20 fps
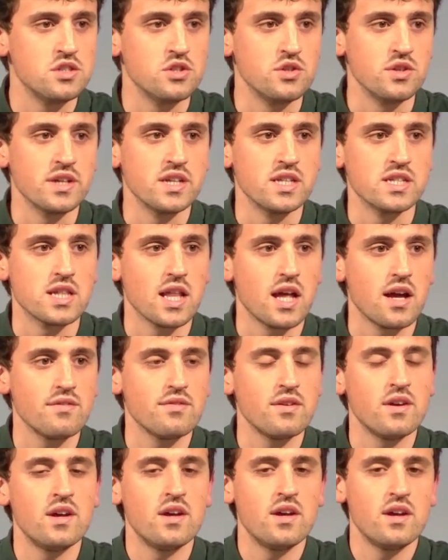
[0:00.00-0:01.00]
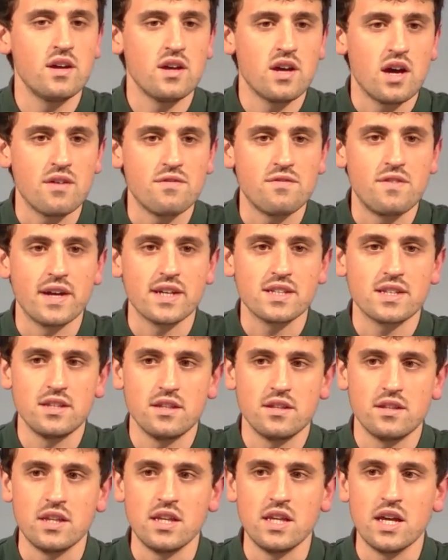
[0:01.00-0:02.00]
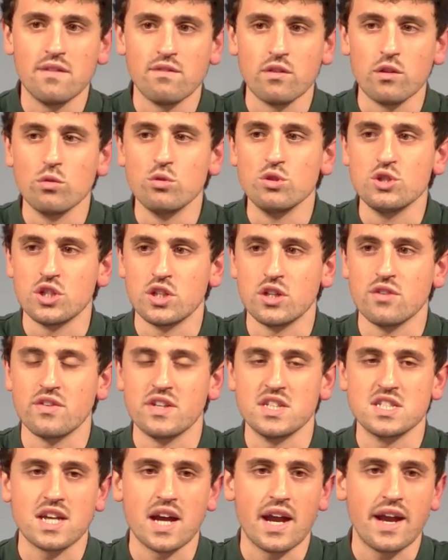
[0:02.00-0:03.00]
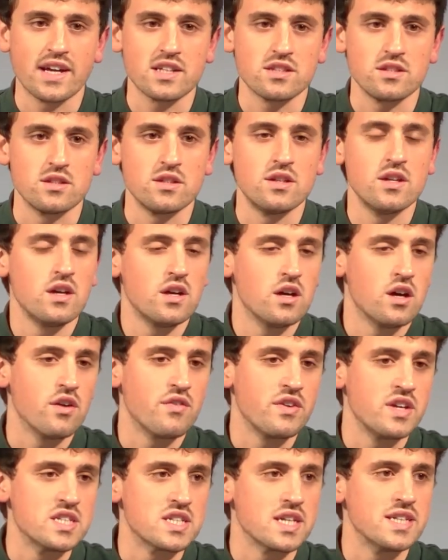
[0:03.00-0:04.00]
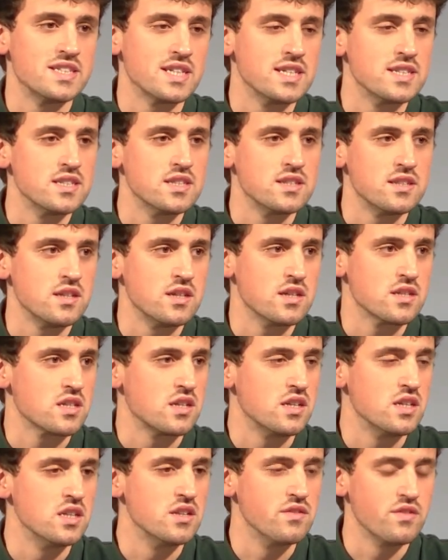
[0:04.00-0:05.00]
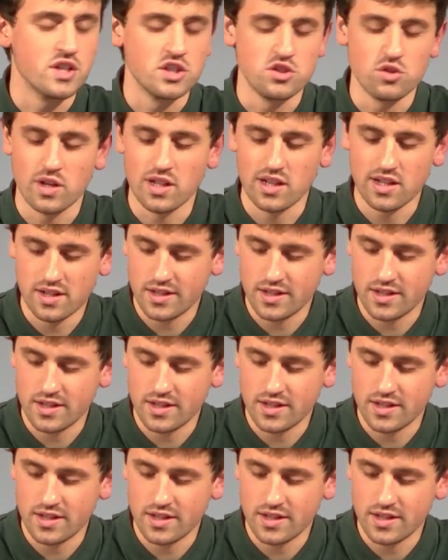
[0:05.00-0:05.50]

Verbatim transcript: during his life affect the evolution of his character, of his identity as an individual.